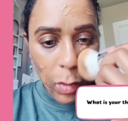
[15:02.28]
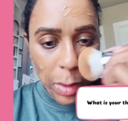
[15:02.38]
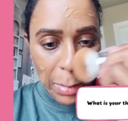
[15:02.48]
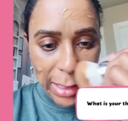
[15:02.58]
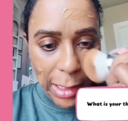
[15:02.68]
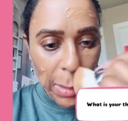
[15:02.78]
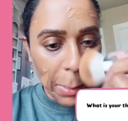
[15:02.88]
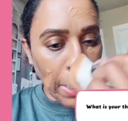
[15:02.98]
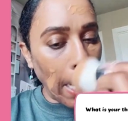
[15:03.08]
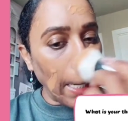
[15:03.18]
What are my thoughts
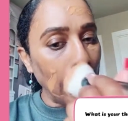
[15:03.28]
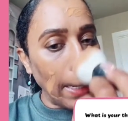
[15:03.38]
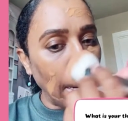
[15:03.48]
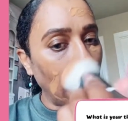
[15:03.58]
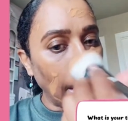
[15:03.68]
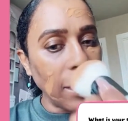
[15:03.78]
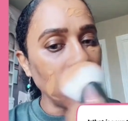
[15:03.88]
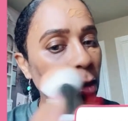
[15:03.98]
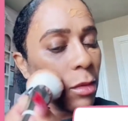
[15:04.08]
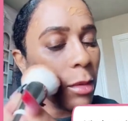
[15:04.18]
on monogamy?
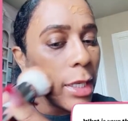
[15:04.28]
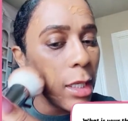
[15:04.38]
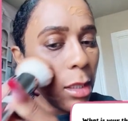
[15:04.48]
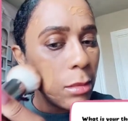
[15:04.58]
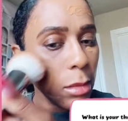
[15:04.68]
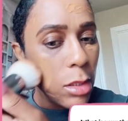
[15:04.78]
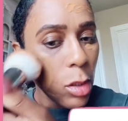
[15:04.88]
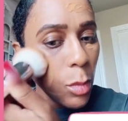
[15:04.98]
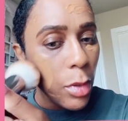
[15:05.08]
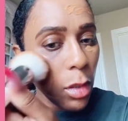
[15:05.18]
It's overrated.
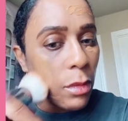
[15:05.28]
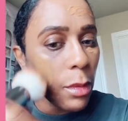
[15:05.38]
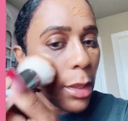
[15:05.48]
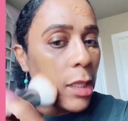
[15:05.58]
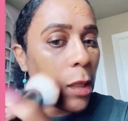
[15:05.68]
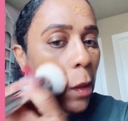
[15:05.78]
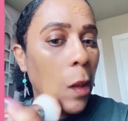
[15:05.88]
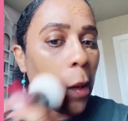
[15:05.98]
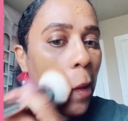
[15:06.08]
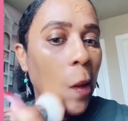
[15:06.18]
Super overrated.
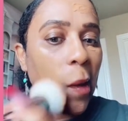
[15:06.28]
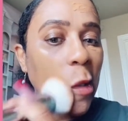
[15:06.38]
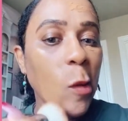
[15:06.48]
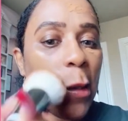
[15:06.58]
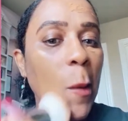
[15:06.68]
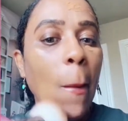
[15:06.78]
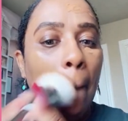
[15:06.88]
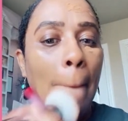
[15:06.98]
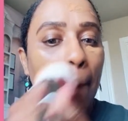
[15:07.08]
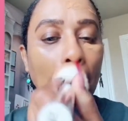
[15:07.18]
Do you?